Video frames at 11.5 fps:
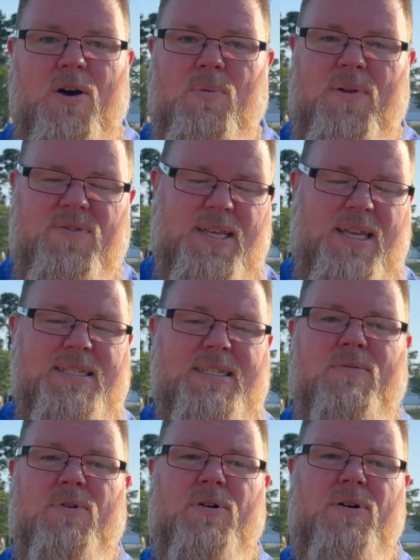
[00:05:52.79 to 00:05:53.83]
we've seen
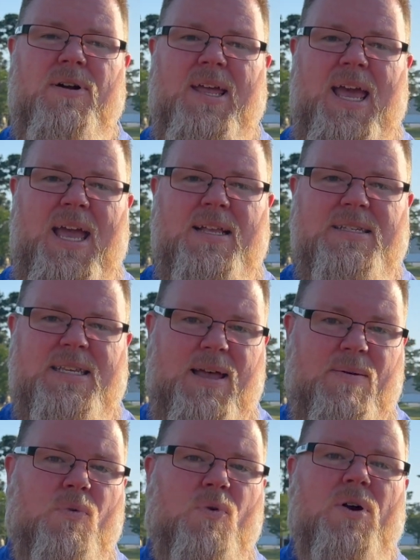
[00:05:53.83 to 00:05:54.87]
several hurricanes hit
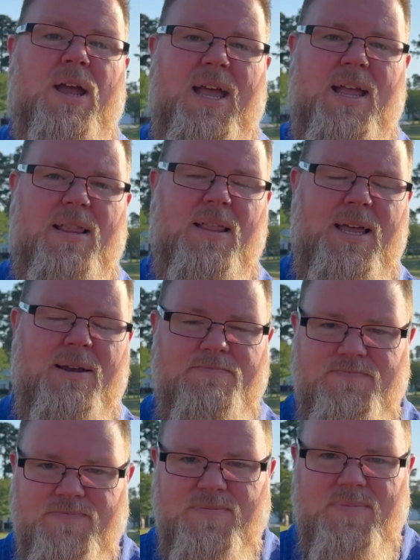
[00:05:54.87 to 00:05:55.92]
more inland
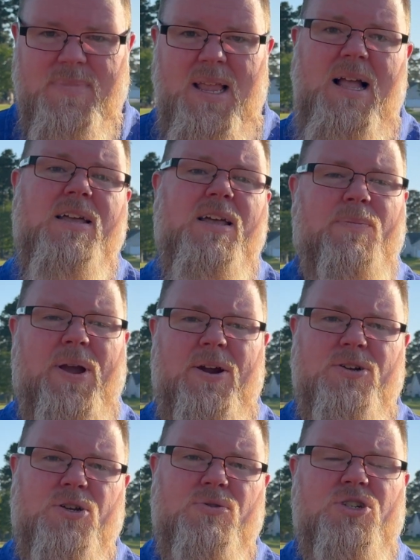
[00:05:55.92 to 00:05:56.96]

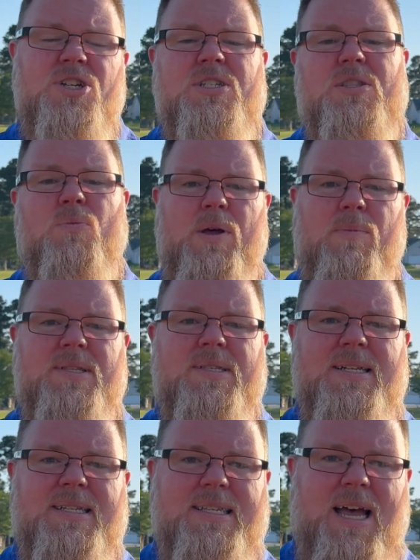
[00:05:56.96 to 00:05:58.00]
compared to just the
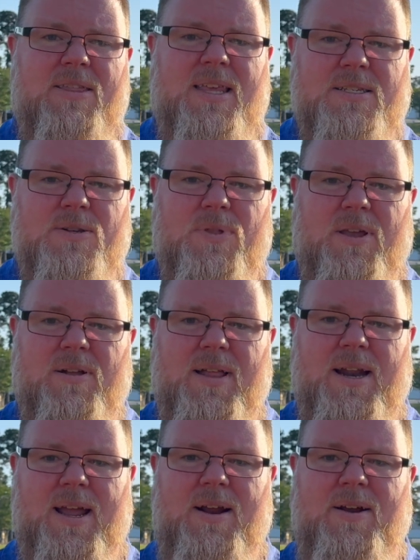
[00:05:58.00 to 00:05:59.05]
Wilmington, Southeast North
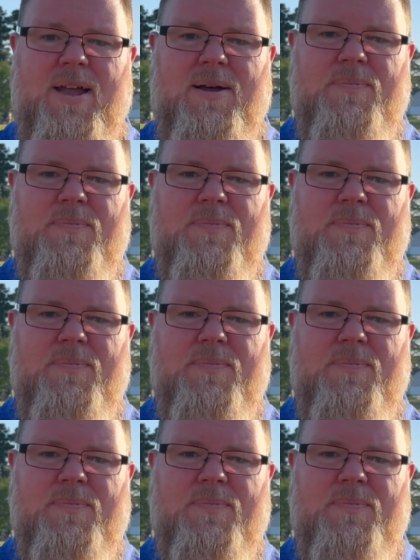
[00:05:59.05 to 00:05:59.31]
Carolina area.